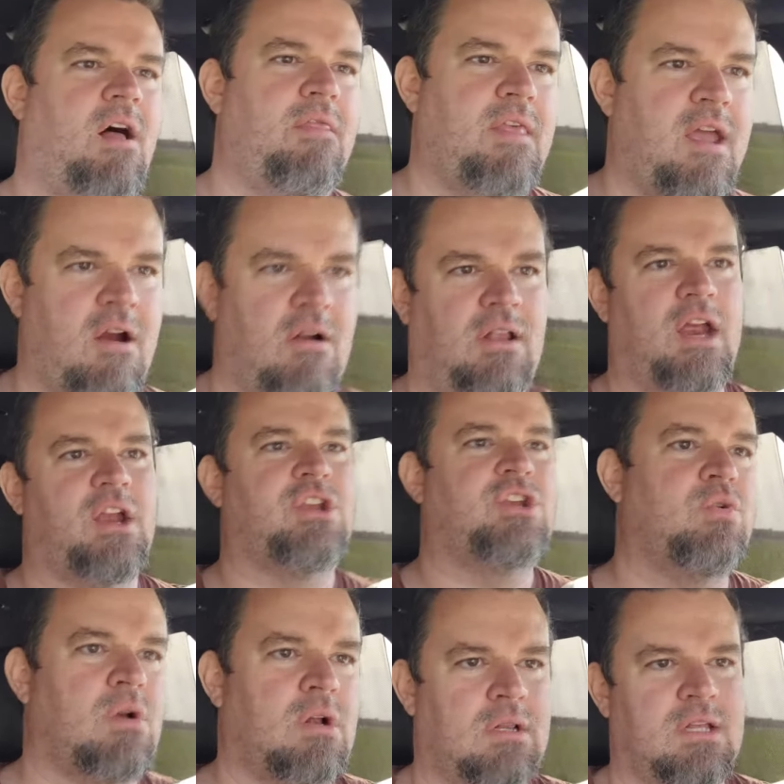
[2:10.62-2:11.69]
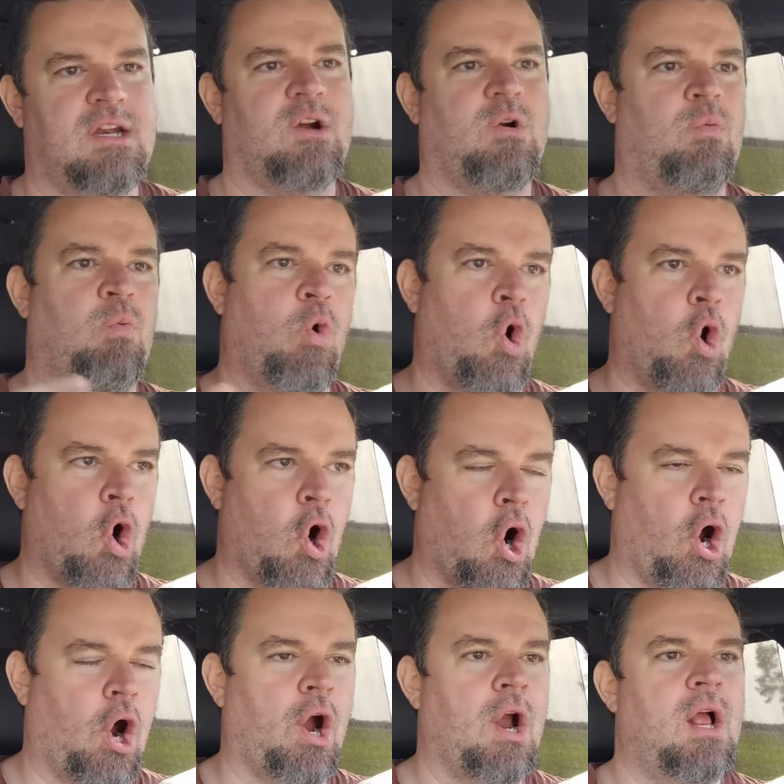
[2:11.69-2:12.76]
on there like nuclear
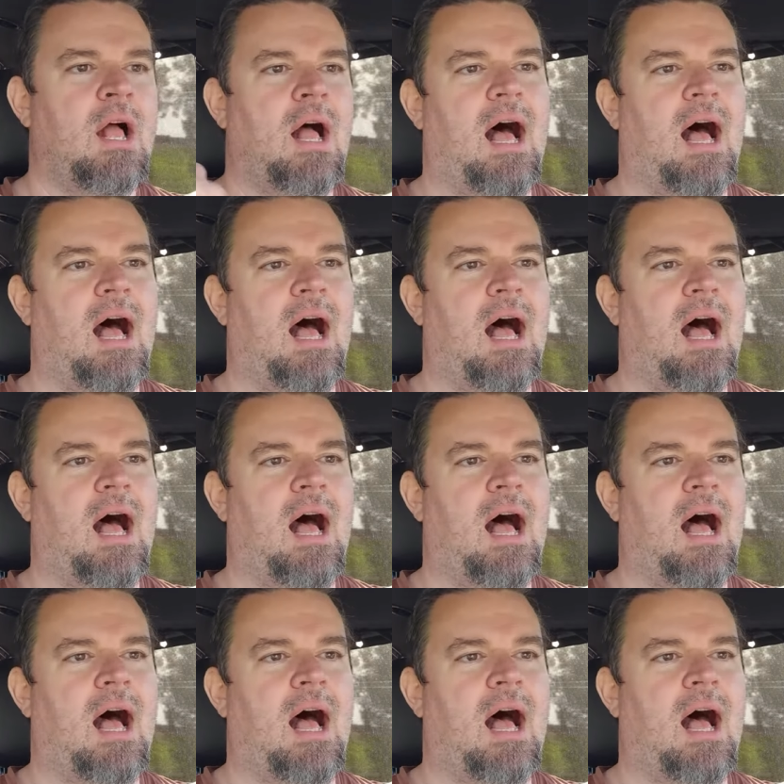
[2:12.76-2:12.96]
war,